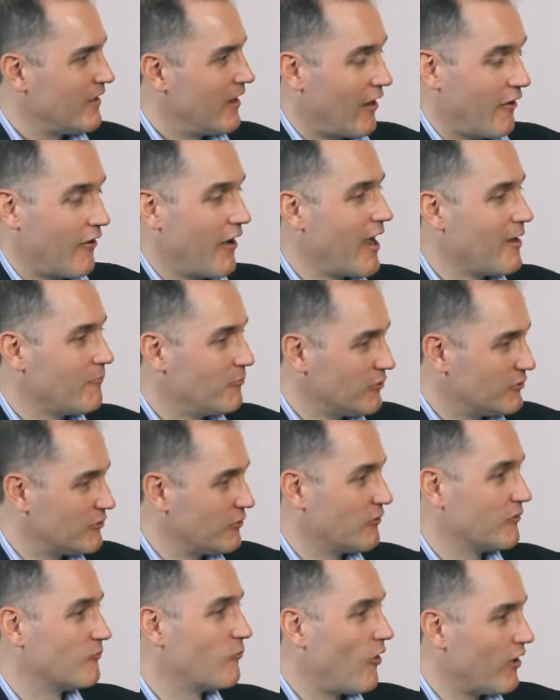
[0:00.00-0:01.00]
are able
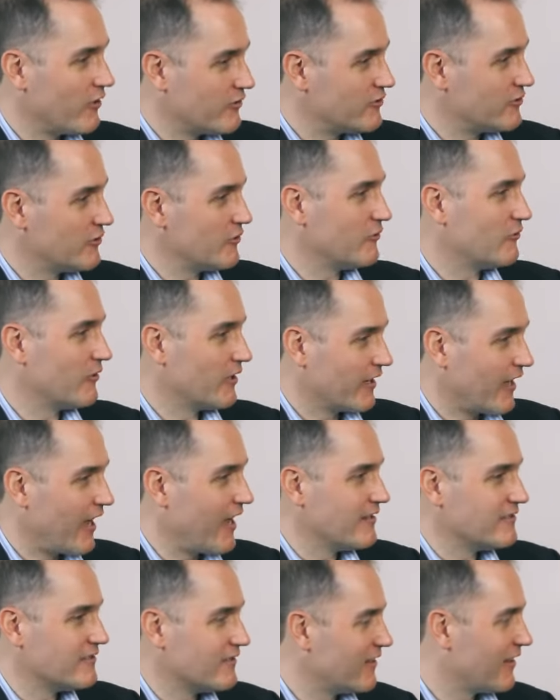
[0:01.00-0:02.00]
to and want to
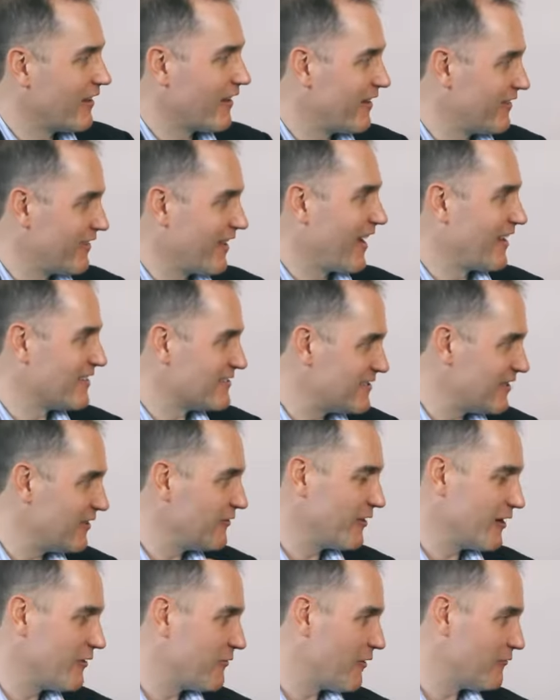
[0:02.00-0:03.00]
engage in the
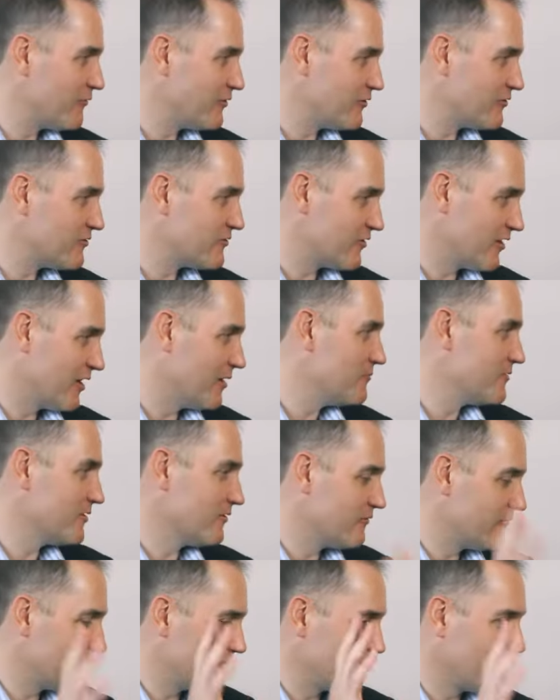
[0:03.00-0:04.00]
ancillary revenue streams
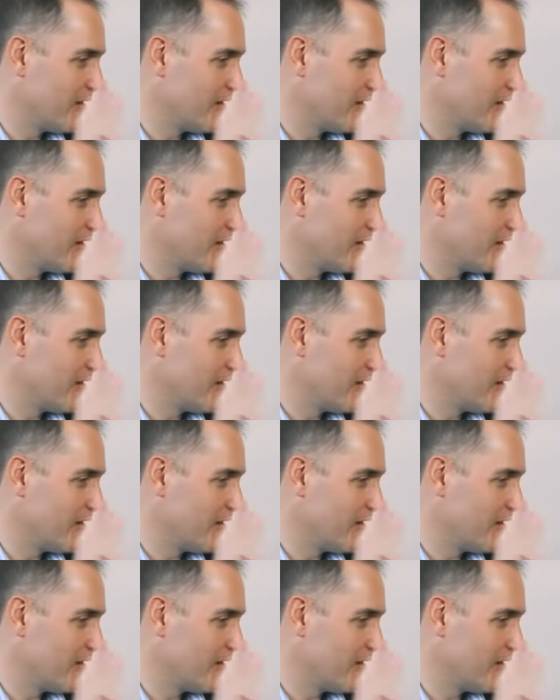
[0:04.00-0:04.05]
of